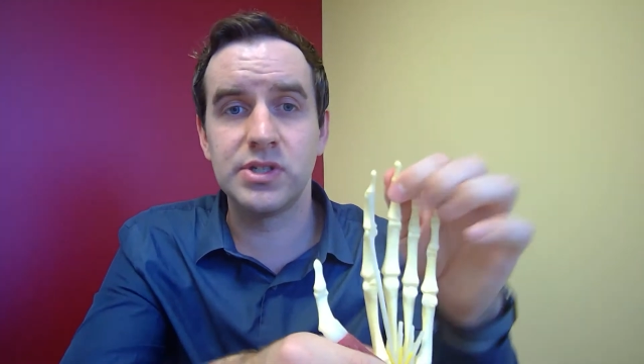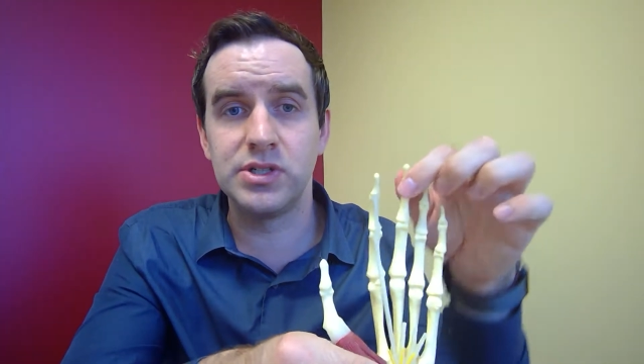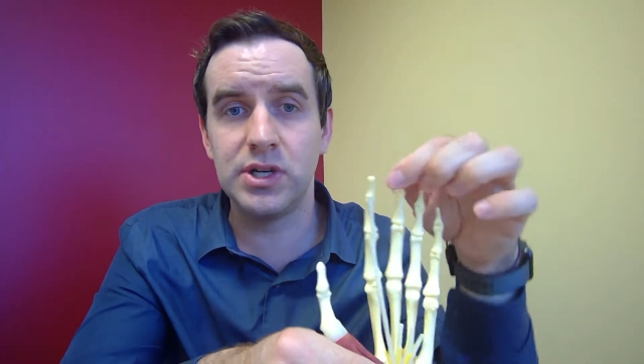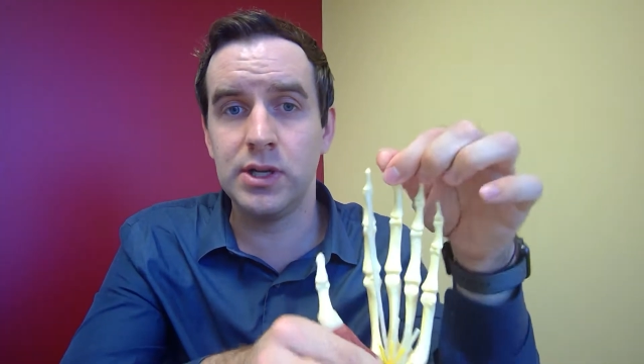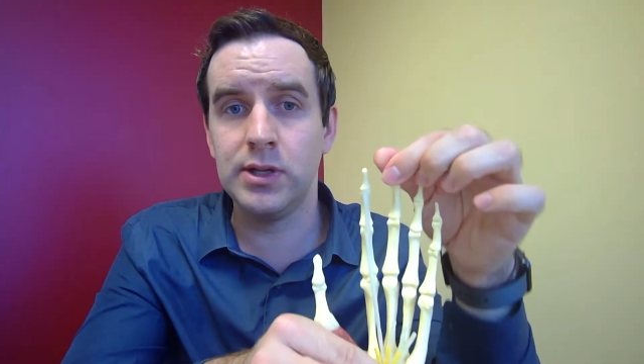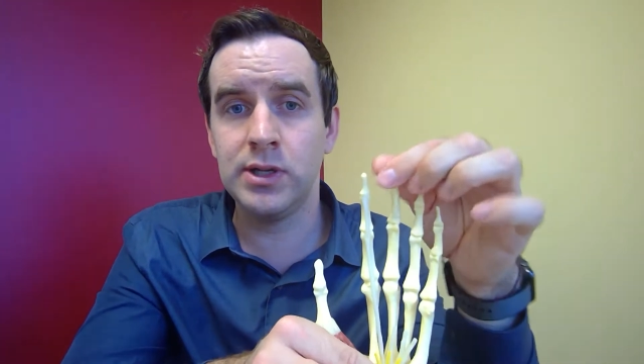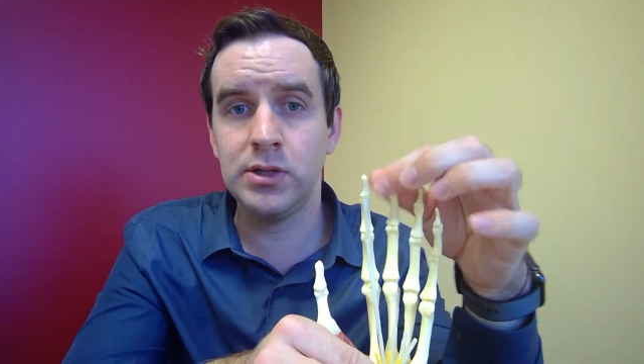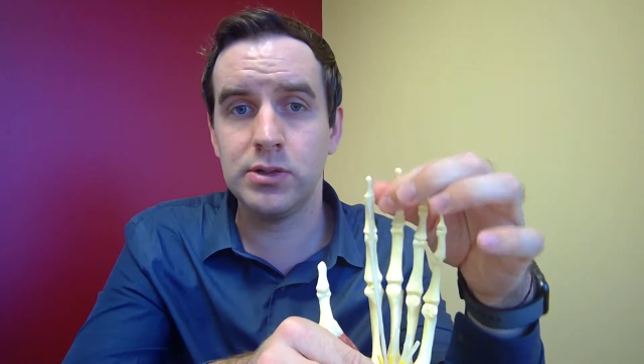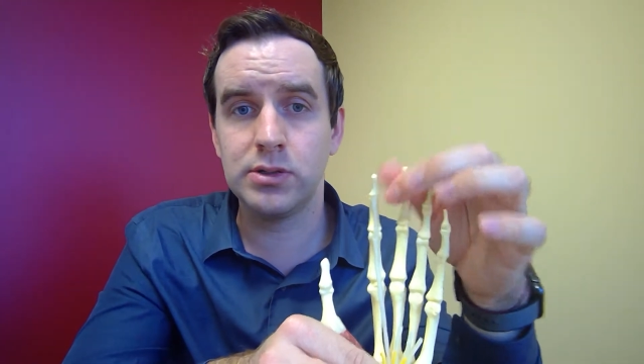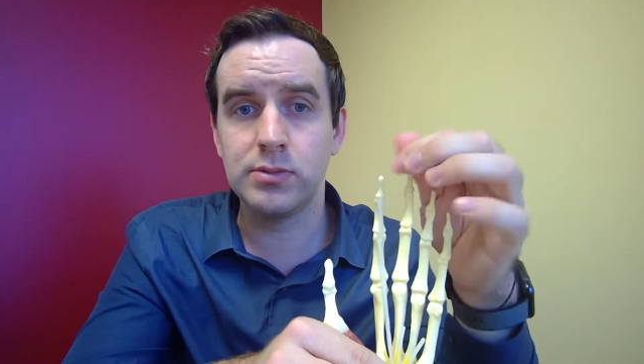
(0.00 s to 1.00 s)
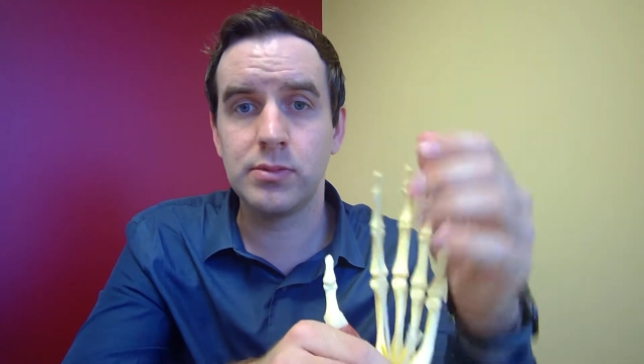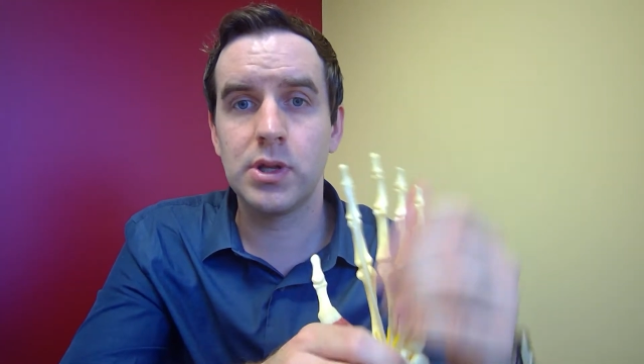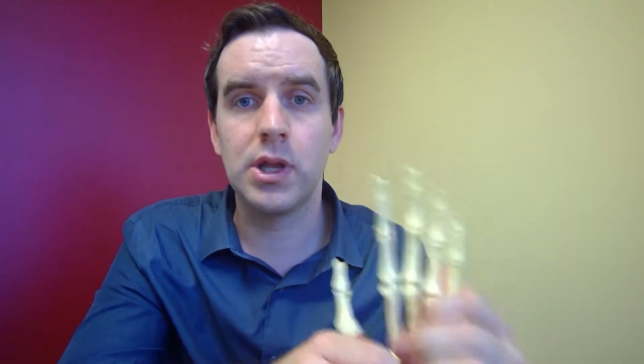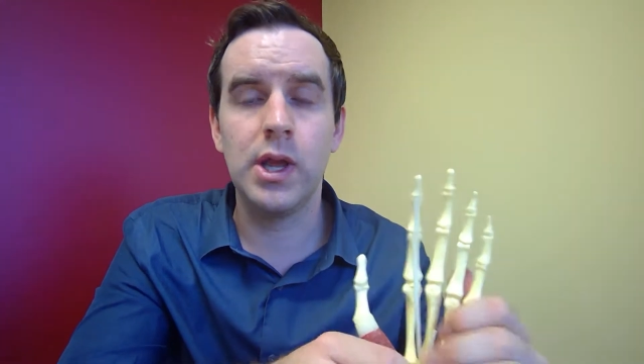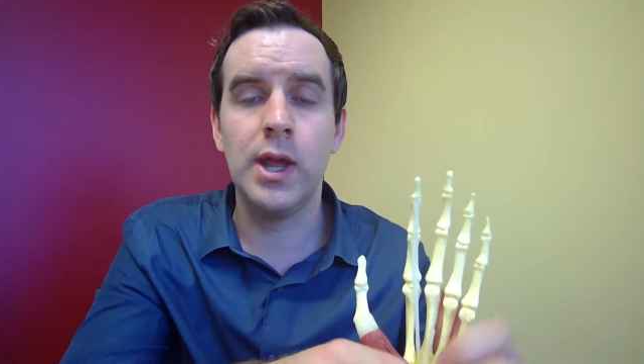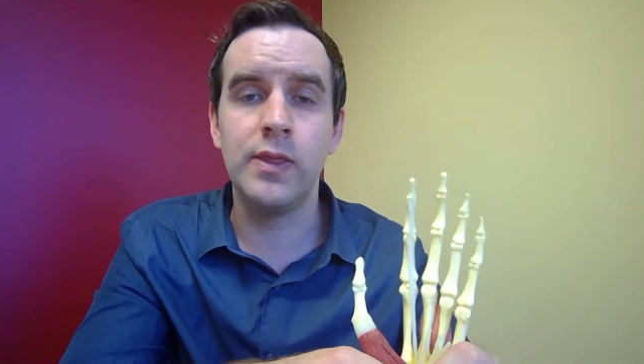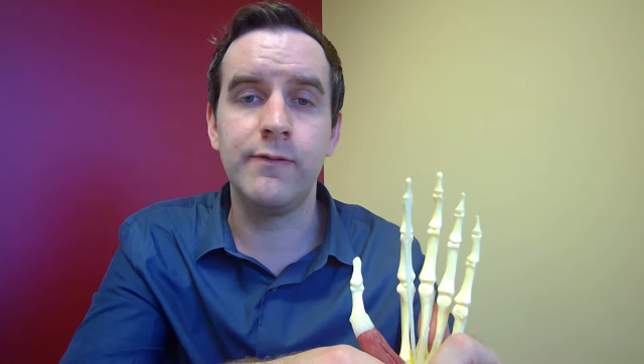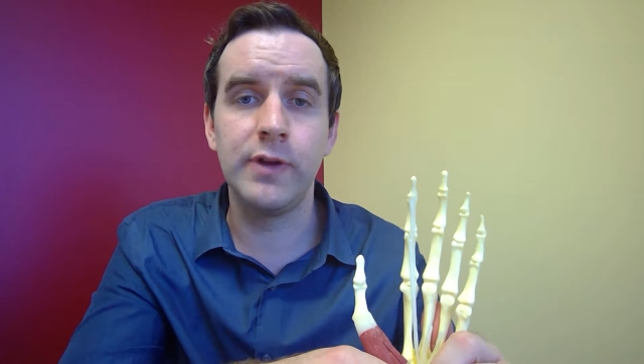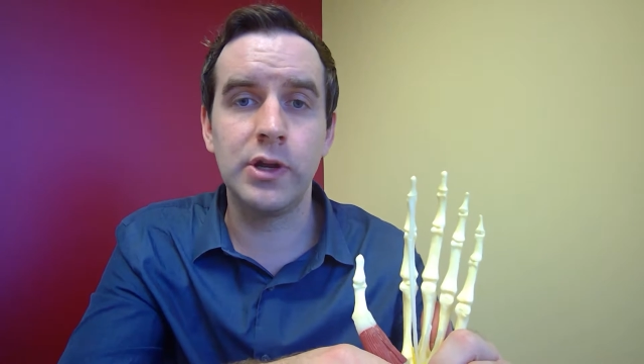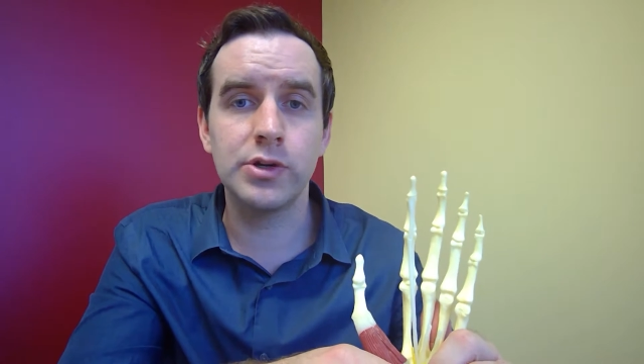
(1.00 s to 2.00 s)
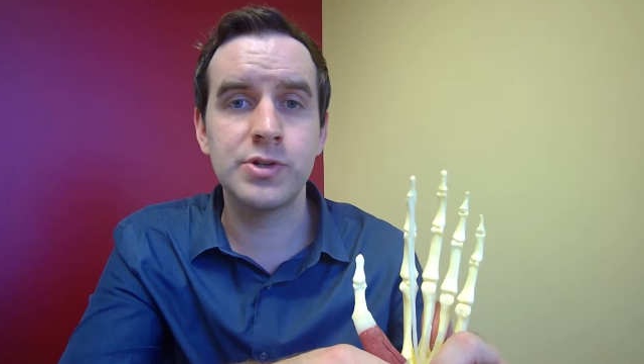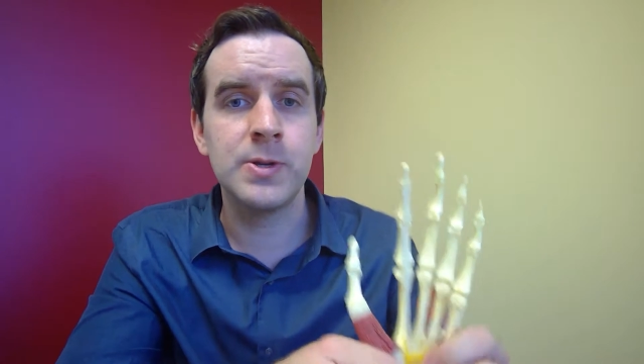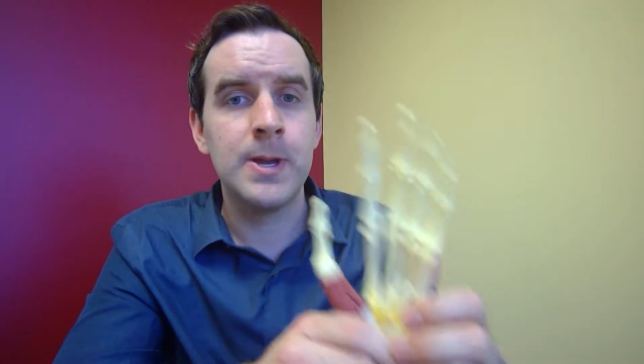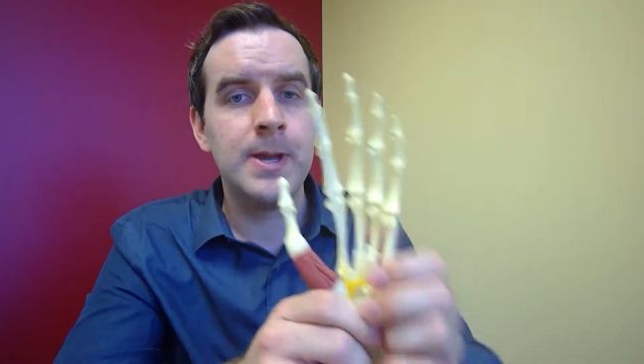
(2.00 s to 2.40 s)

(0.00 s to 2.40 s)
and tingling in the fingers.